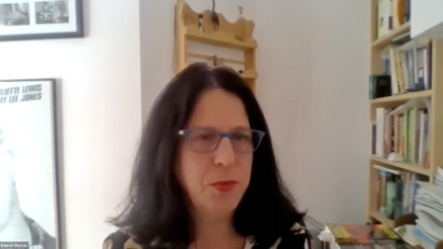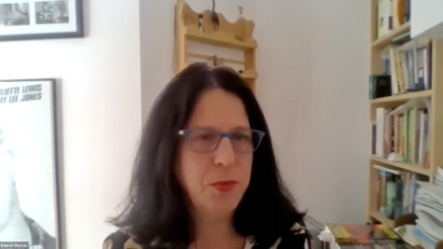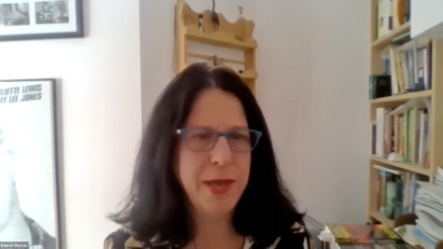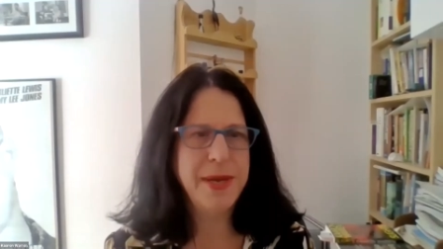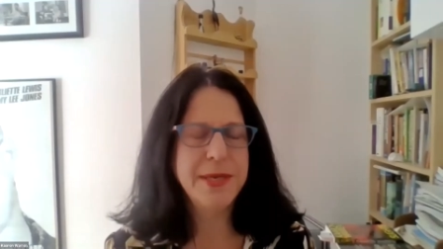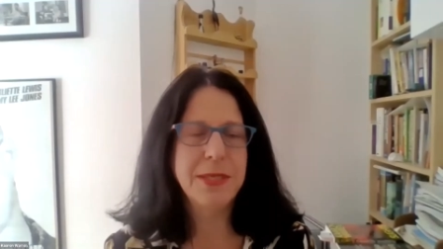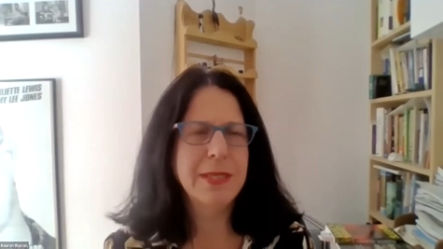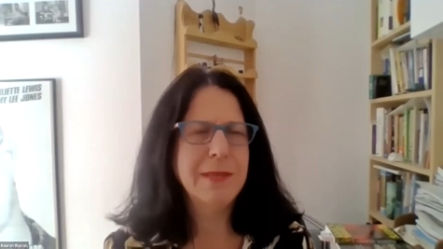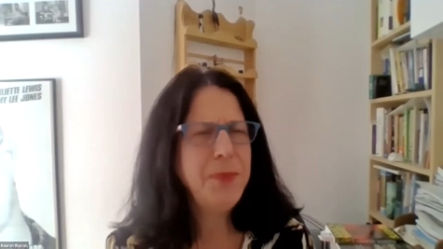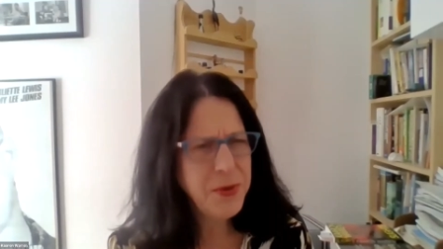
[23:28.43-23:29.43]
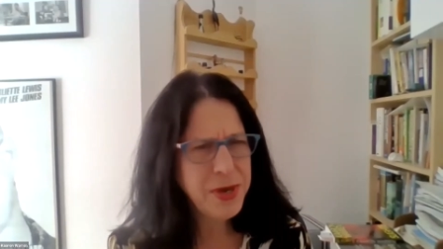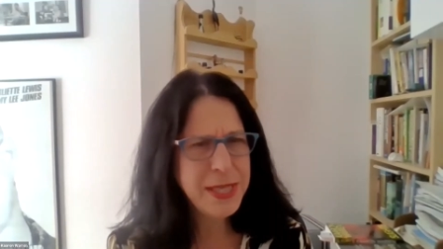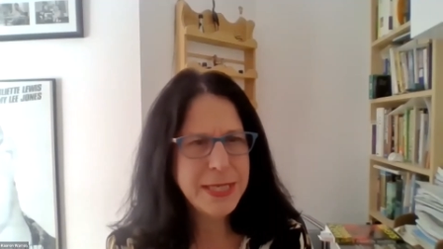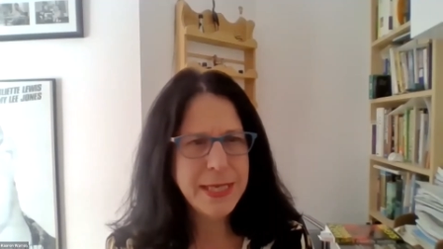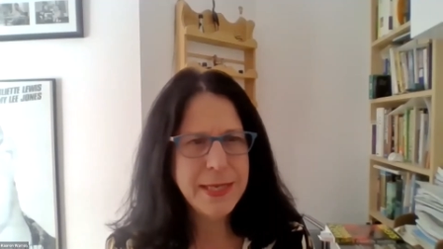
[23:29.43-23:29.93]
what our past
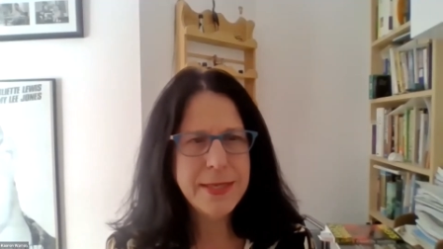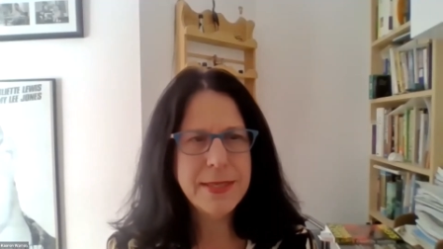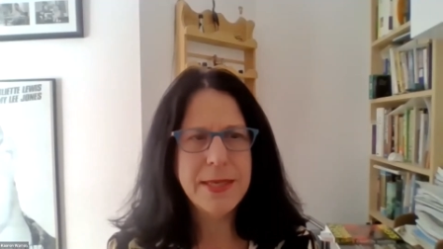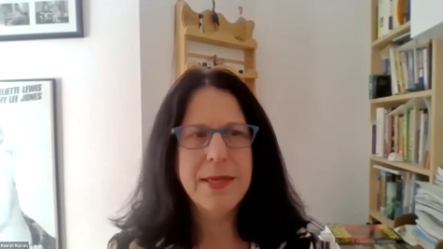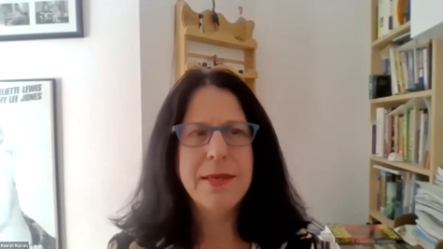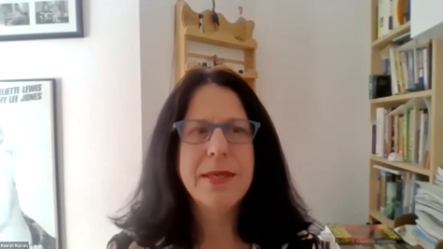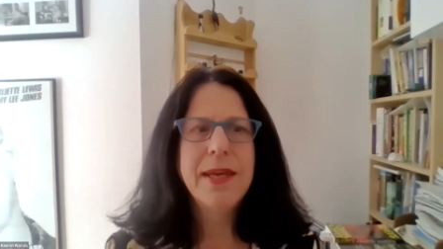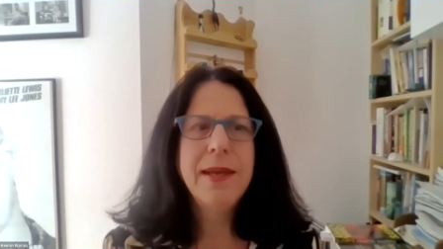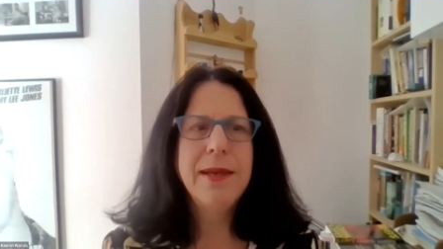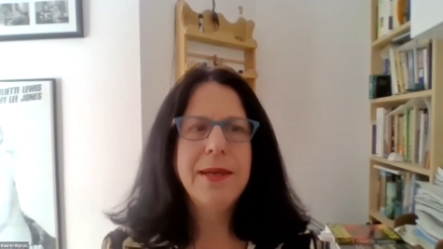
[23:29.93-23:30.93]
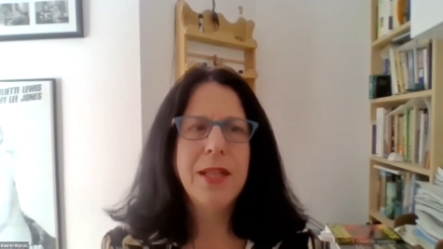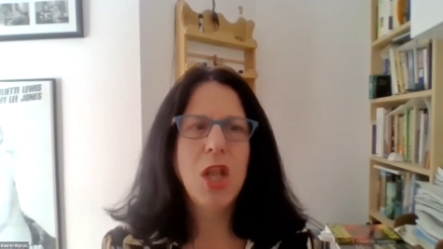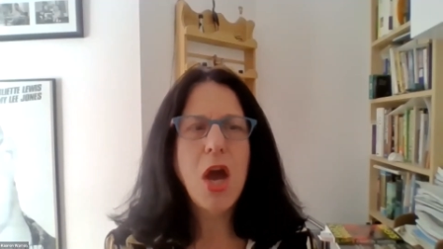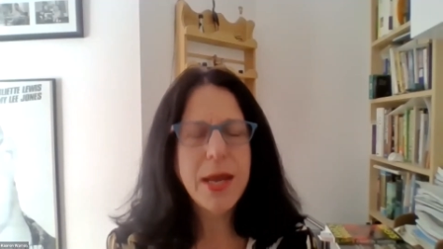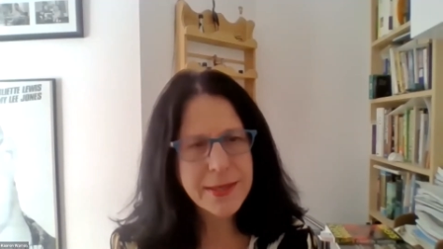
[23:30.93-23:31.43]
experience is, and
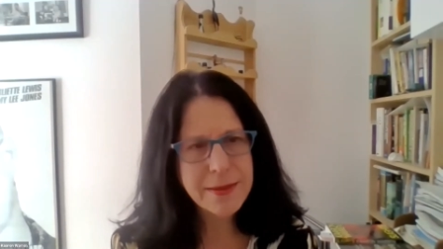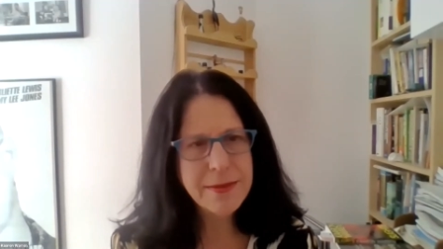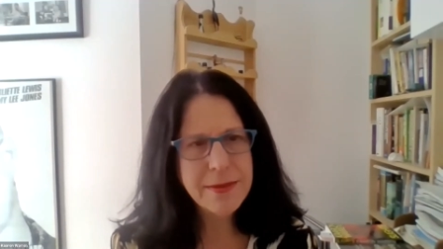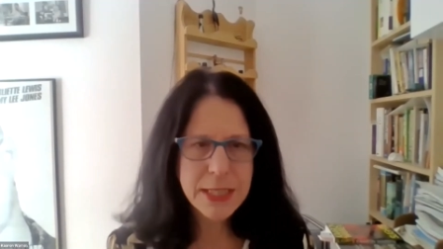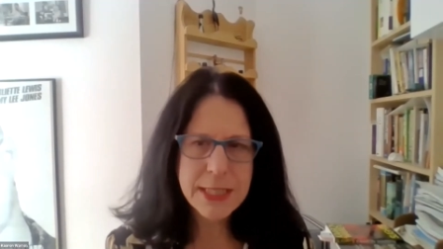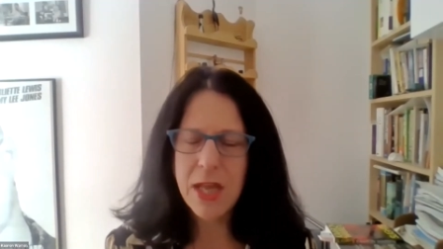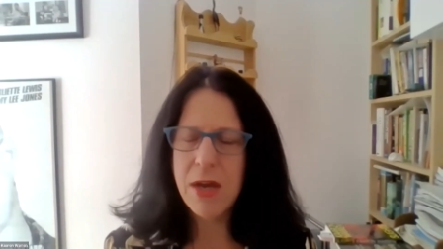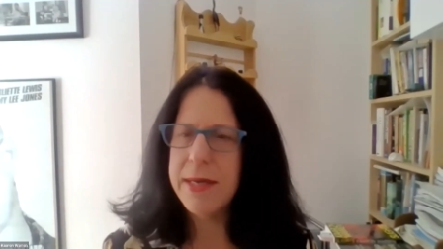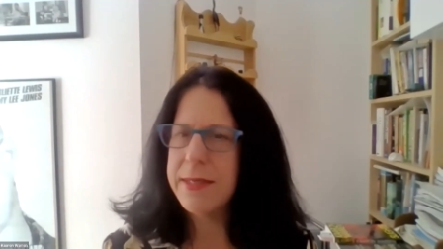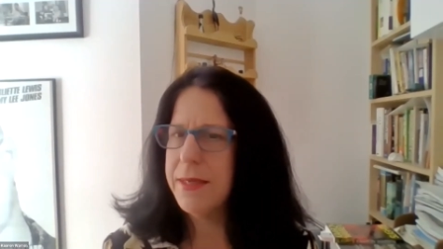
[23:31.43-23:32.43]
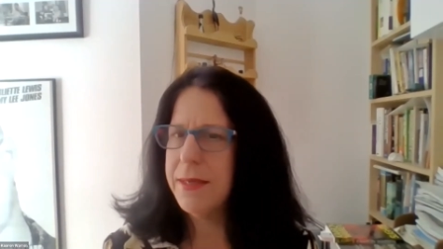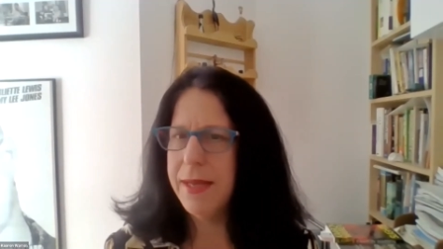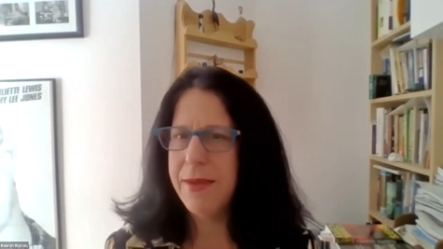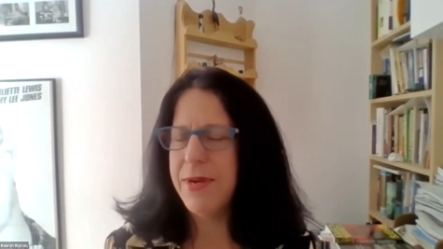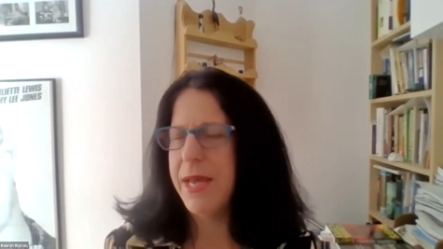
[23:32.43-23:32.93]
likes and dislikes, and
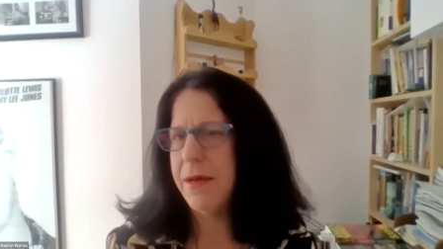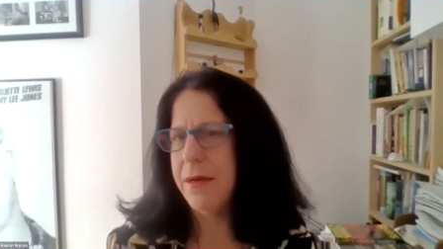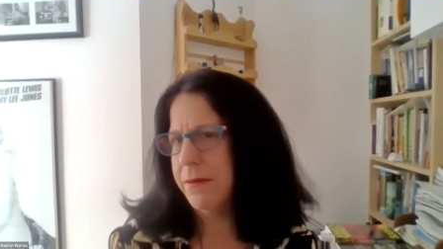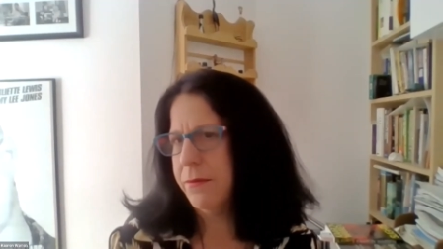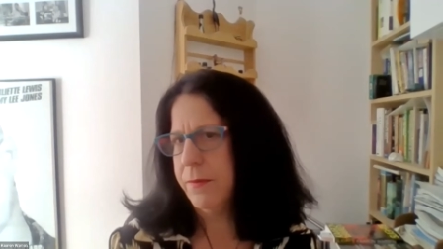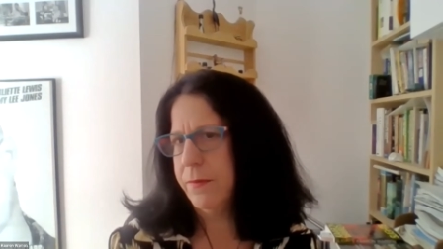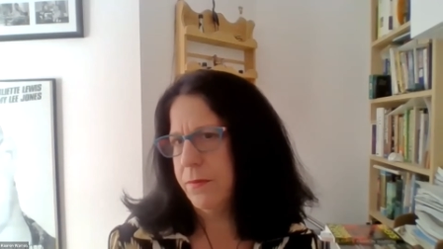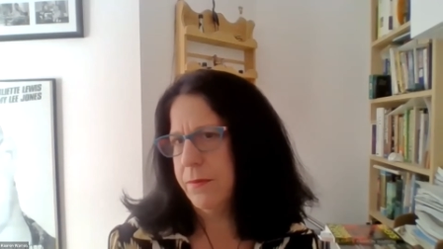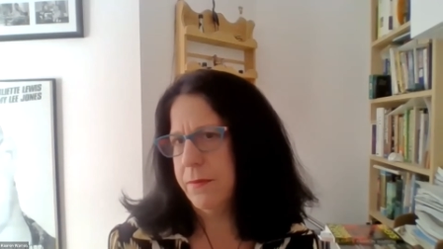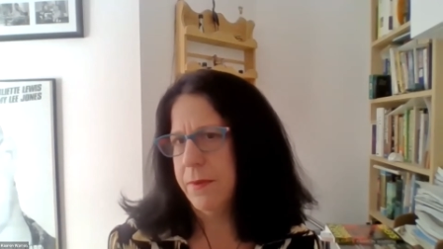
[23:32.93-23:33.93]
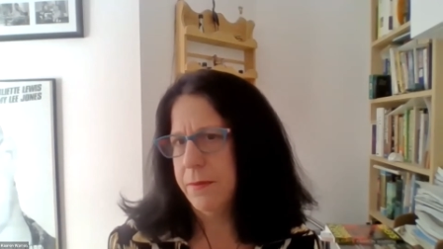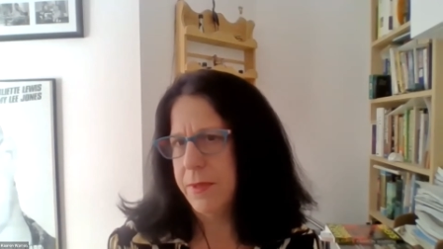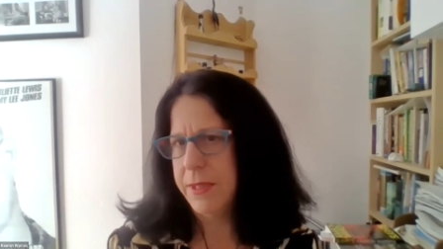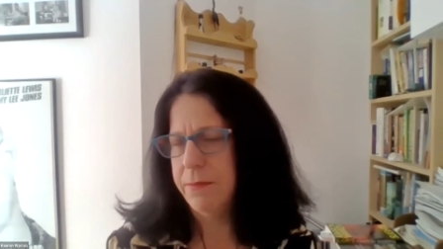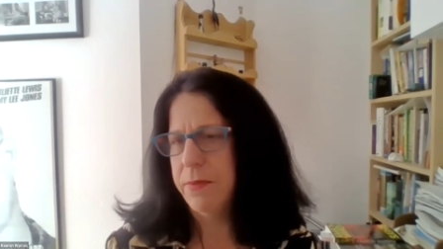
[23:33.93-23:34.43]
even our
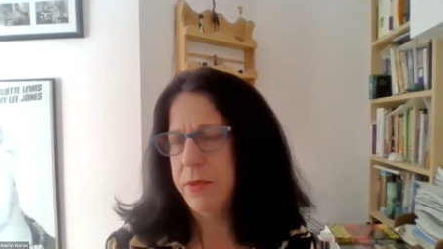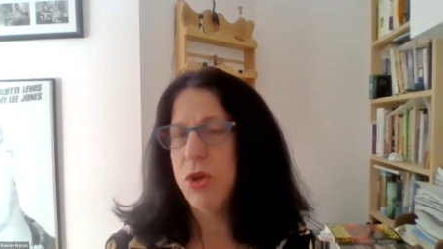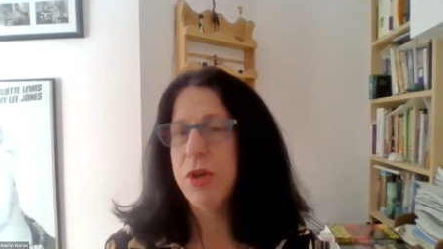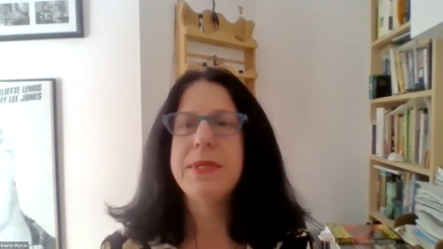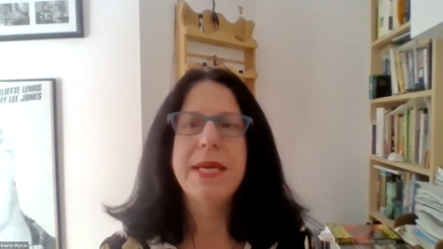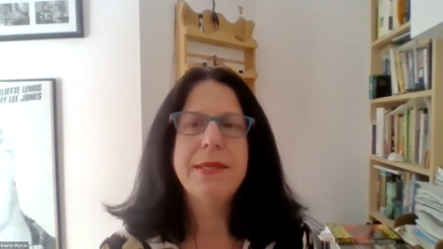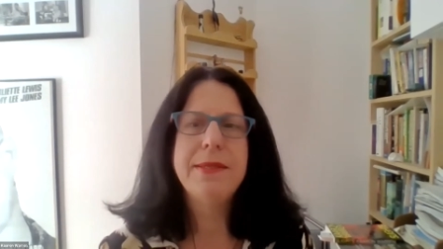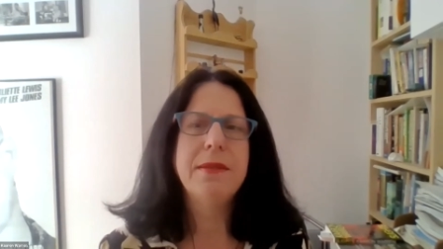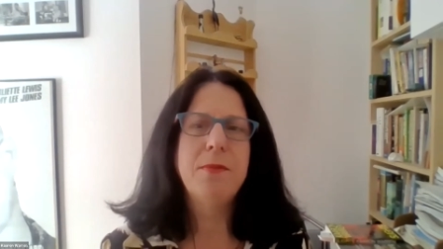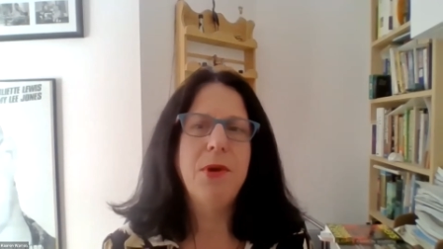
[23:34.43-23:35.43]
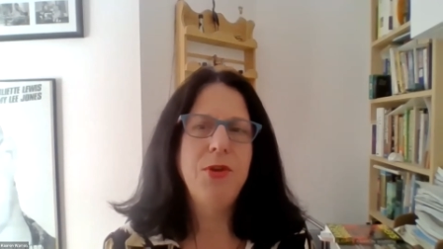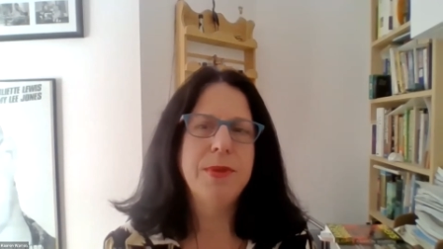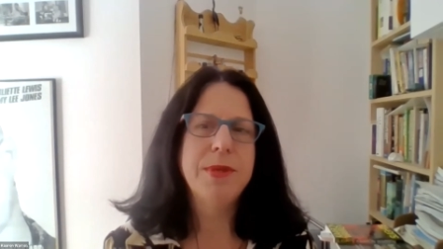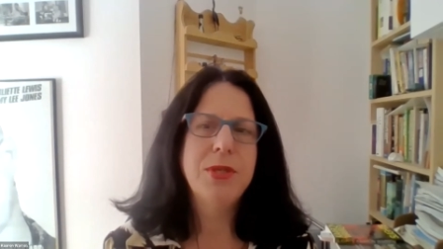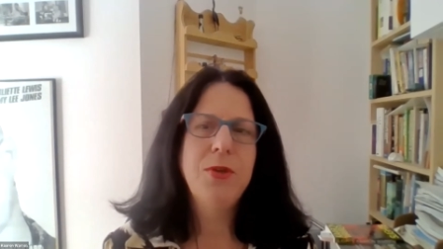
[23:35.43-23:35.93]
circumstances of the
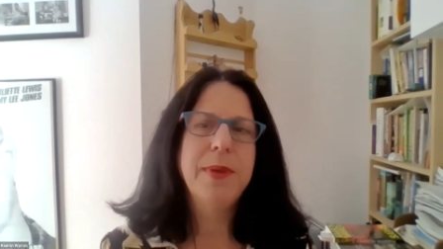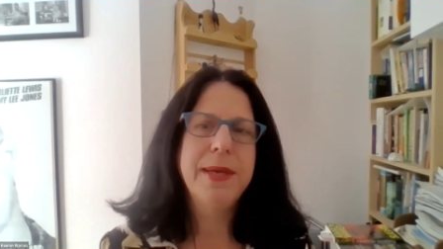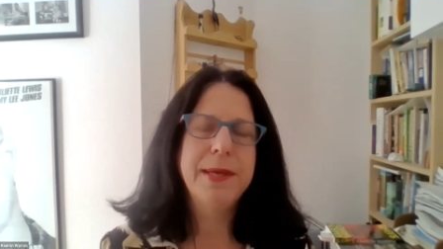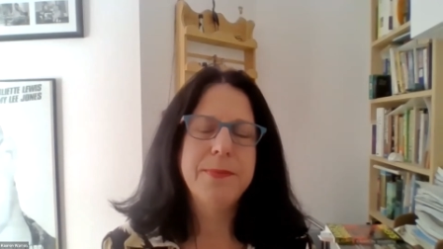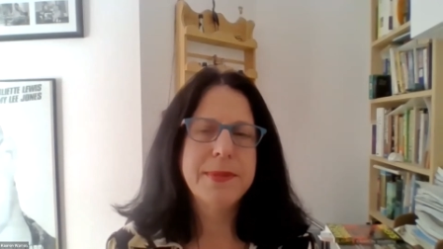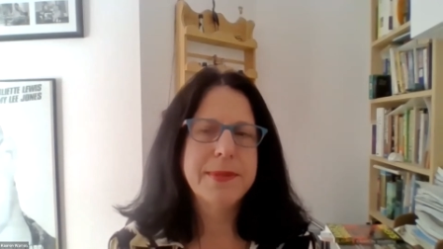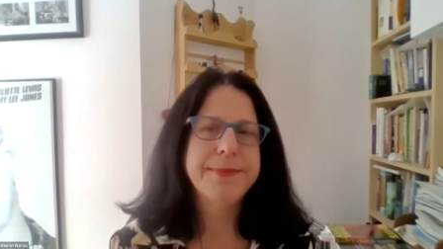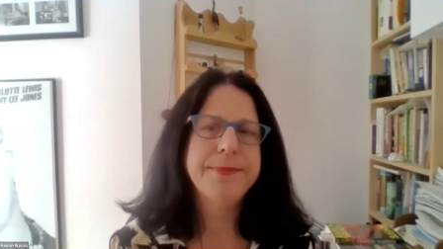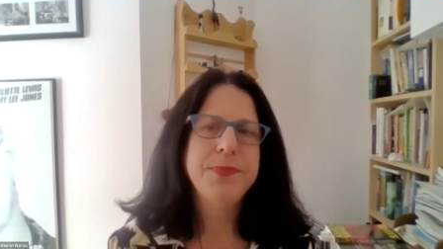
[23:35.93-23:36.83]
moment too, perhaps.